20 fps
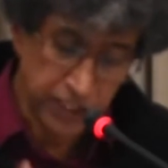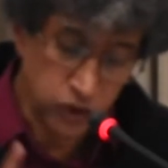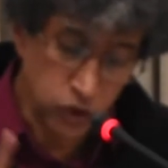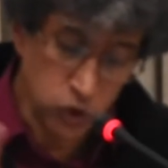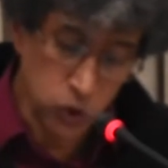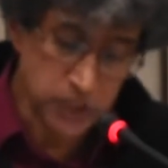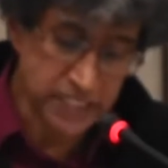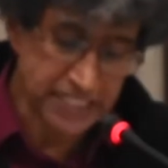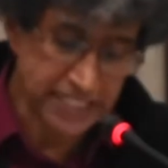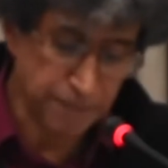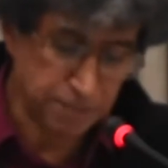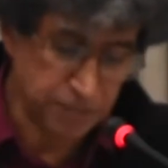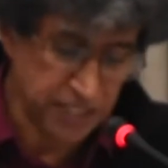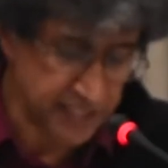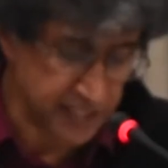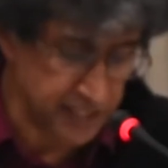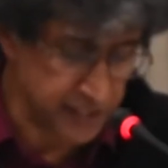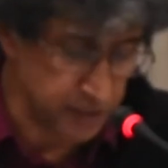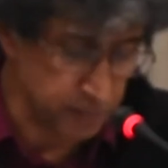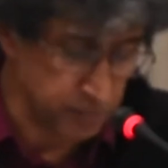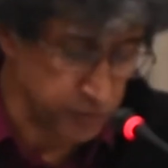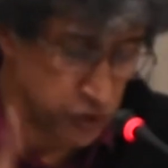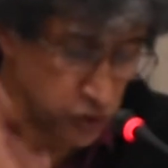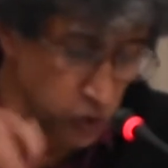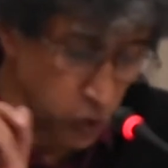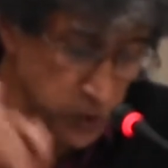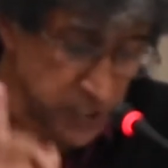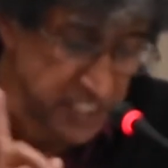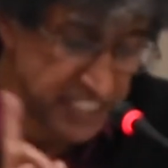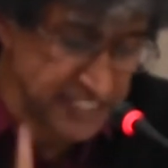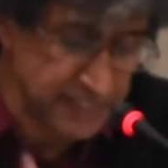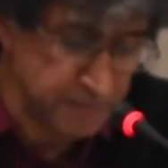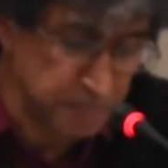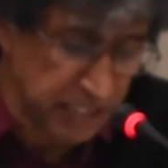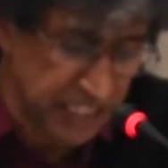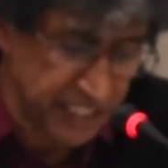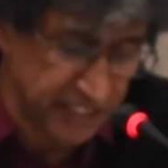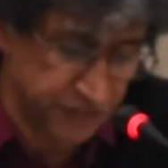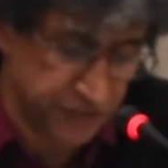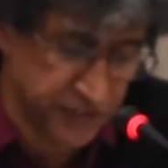those skepticisms, those
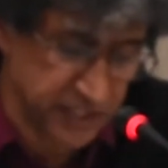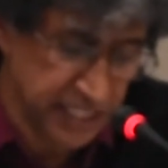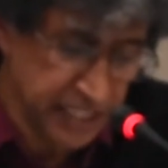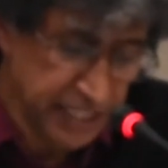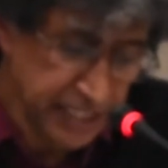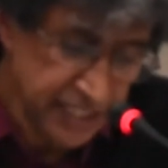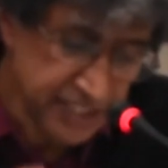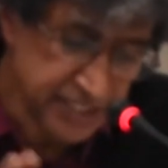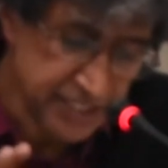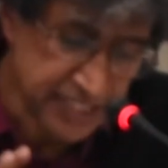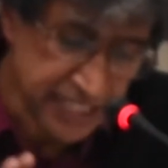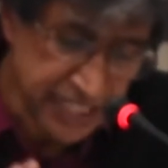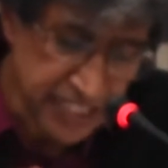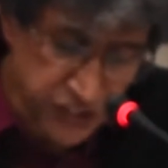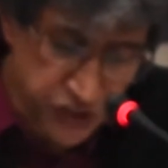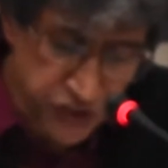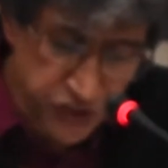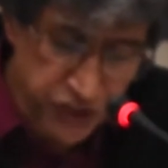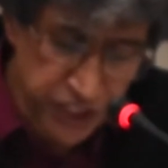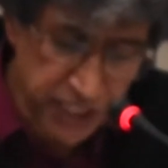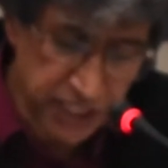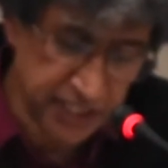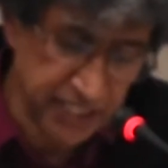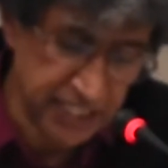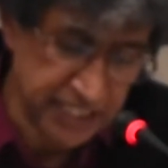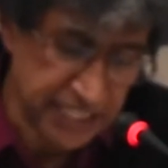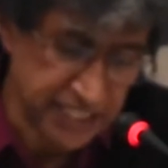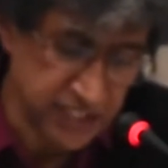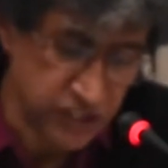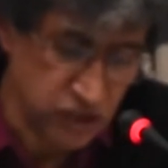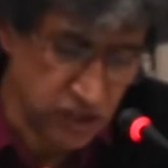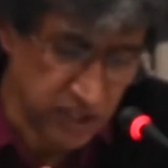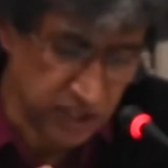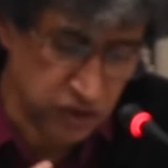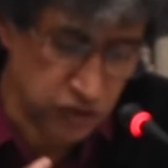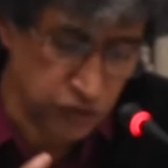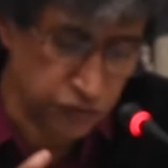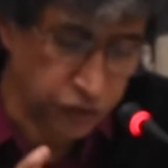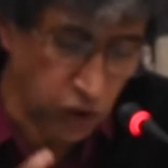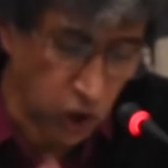disbeliefs. It is a history that has
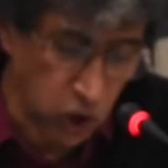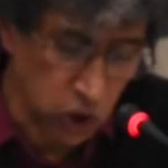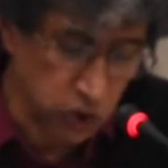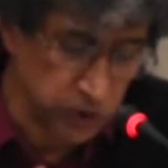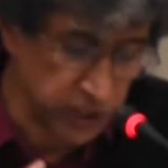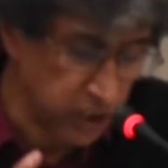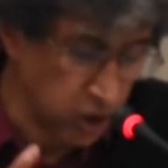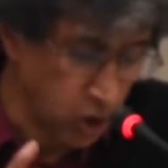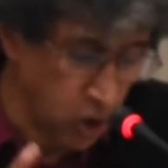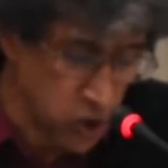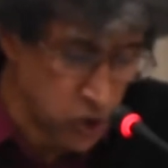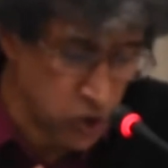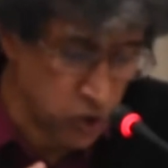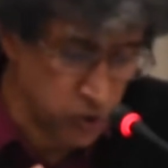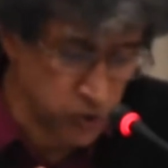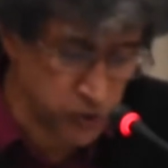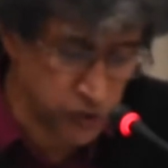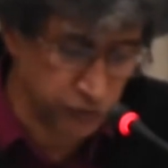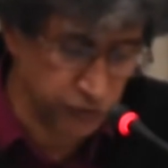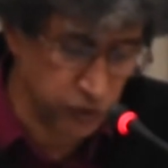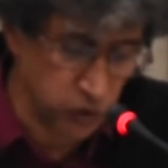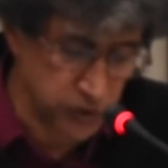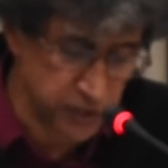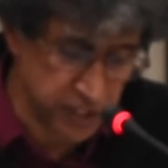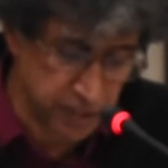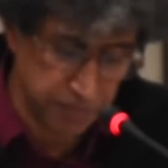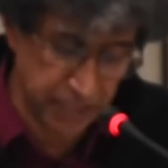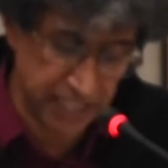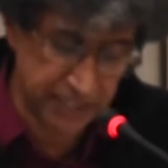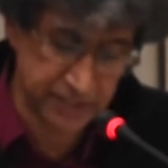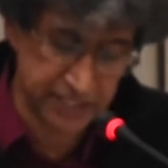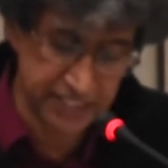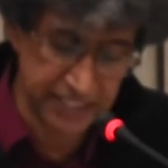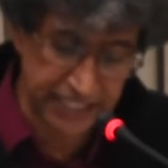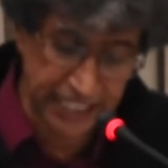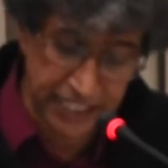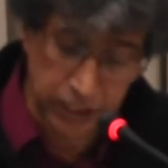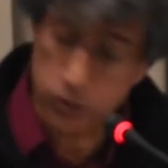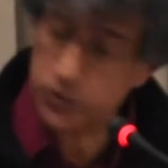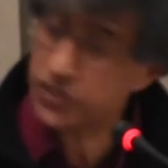to follow the contours of those debates
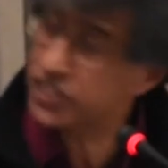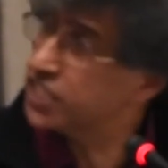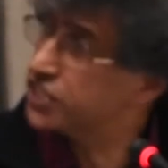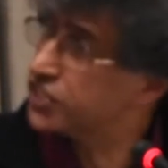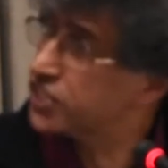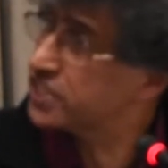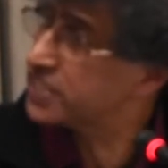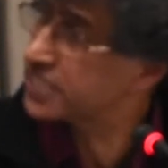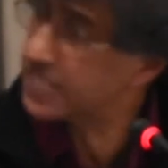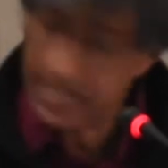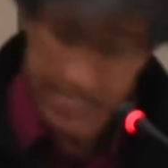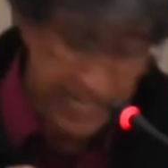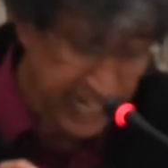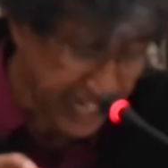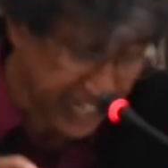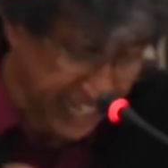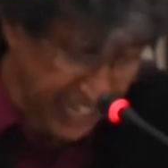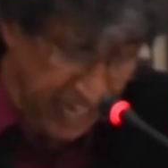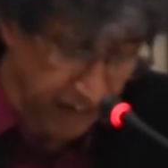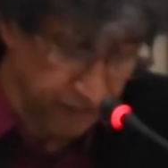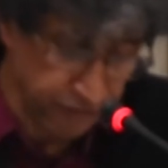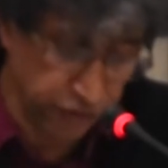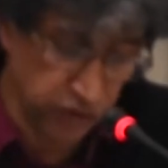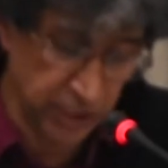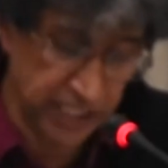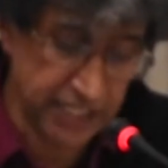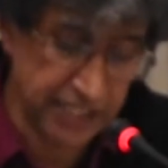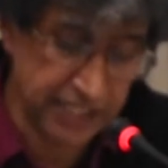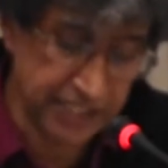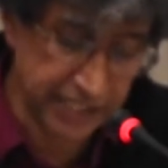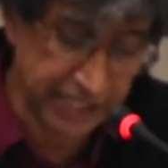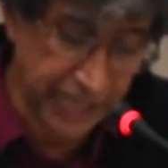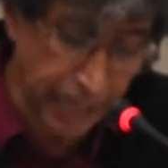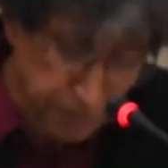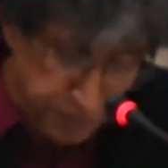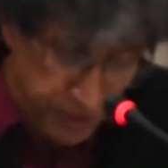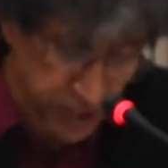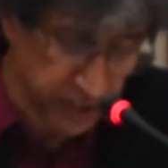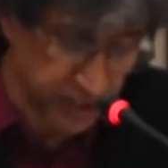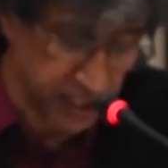and negotiations carefully,
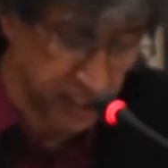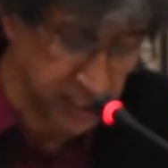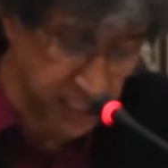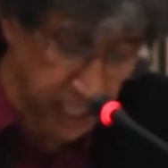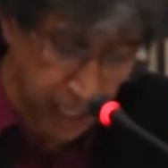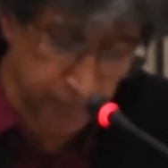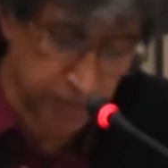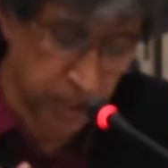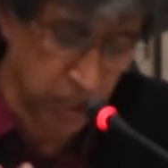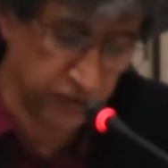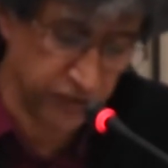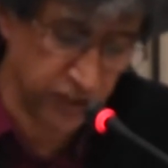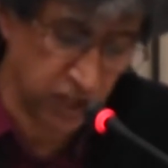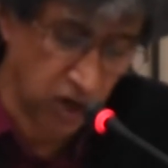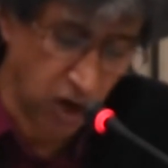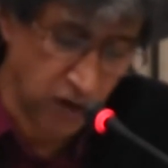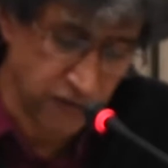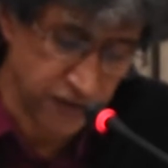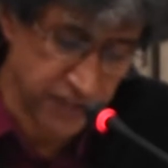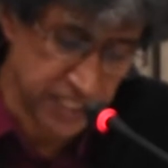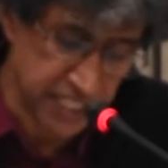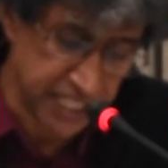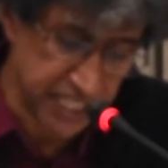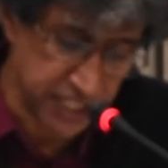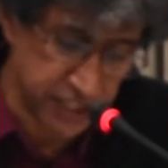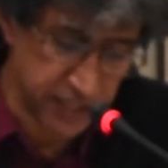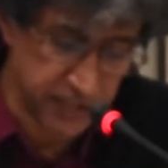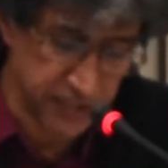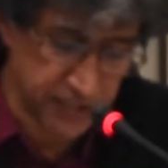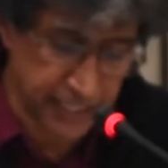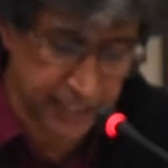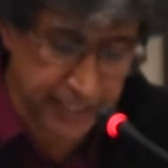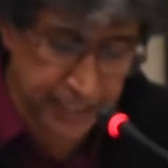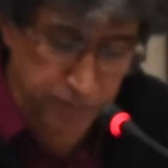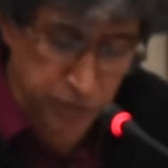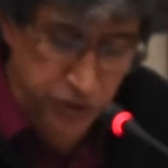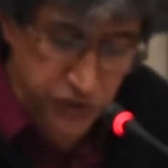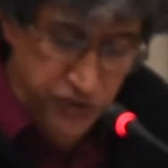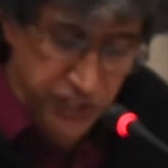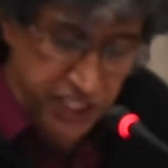capture the drama of the confrontations and
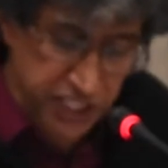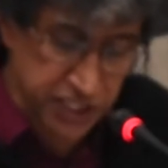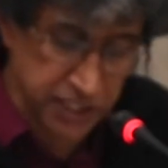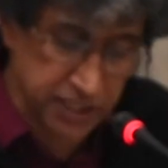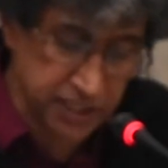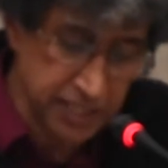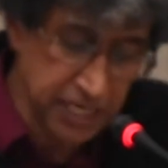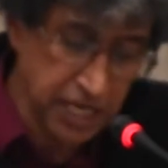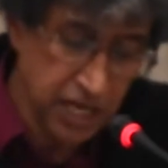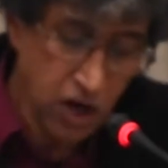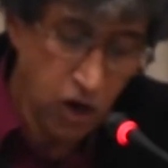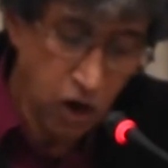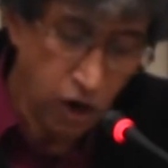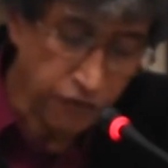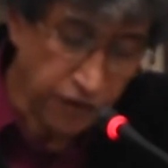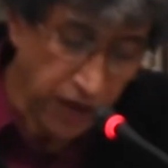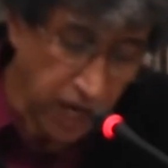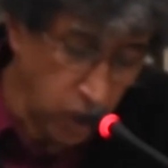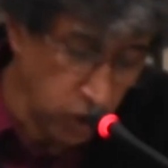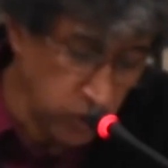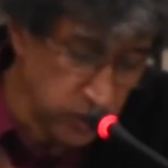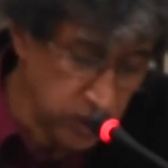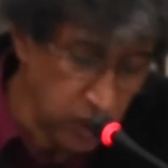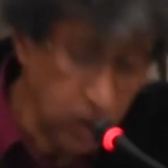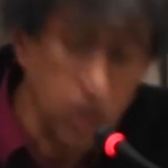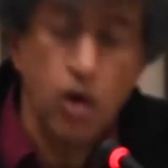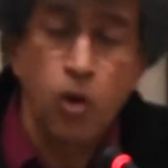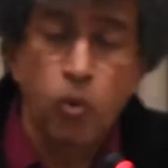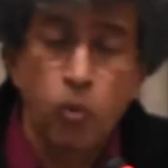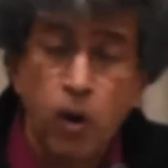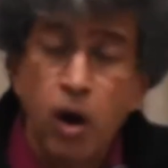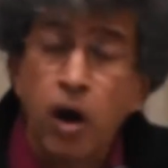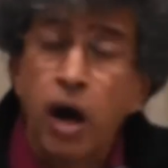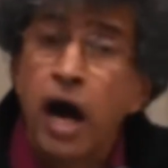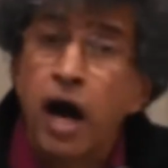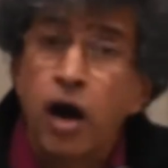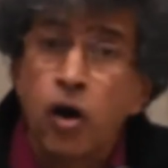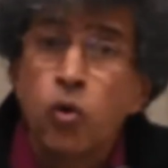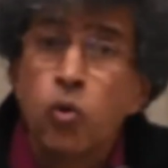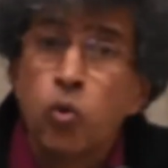demonstrations of how
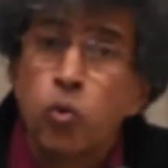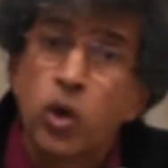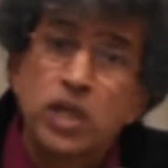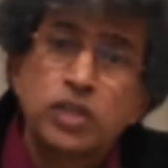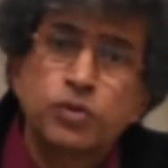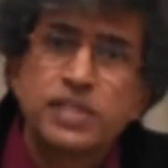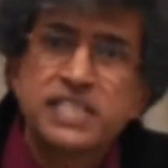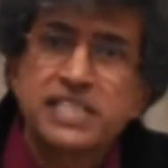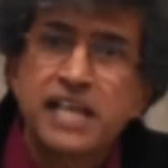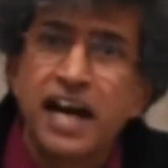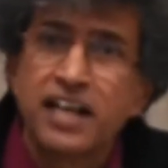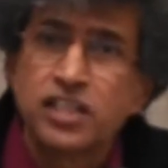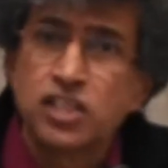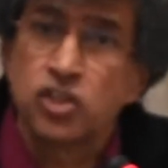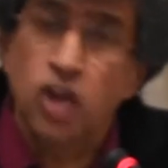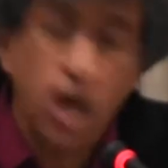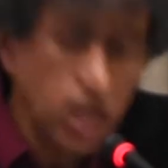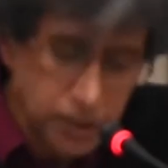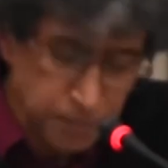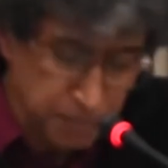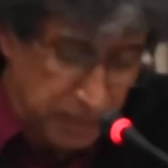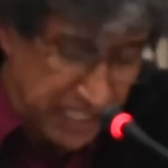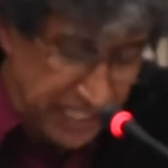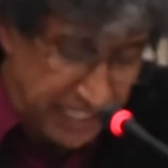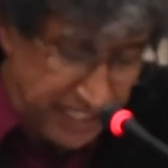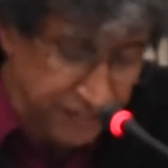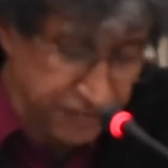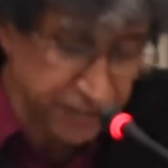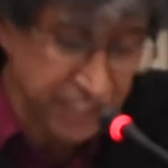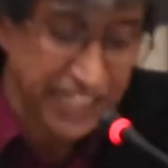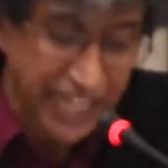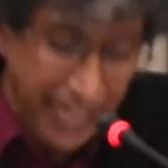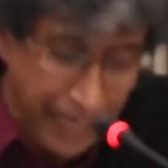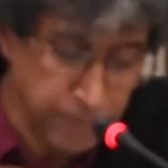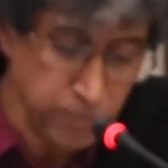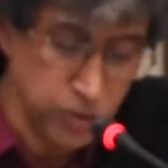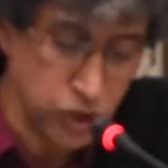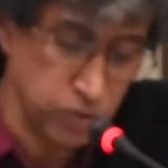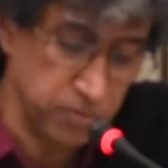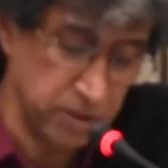what was not believed
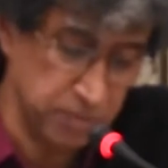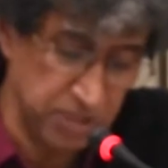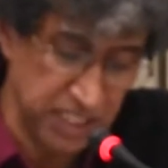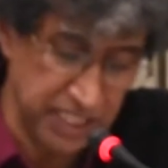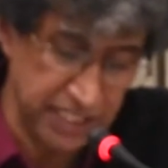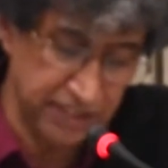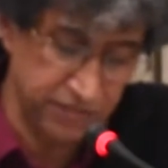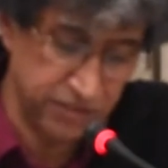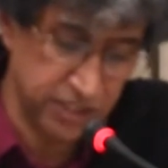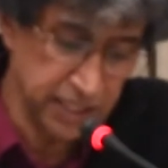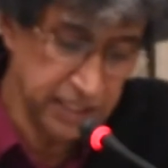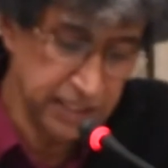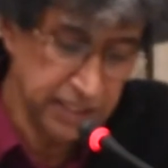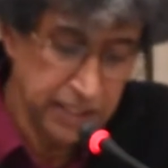came to be believed.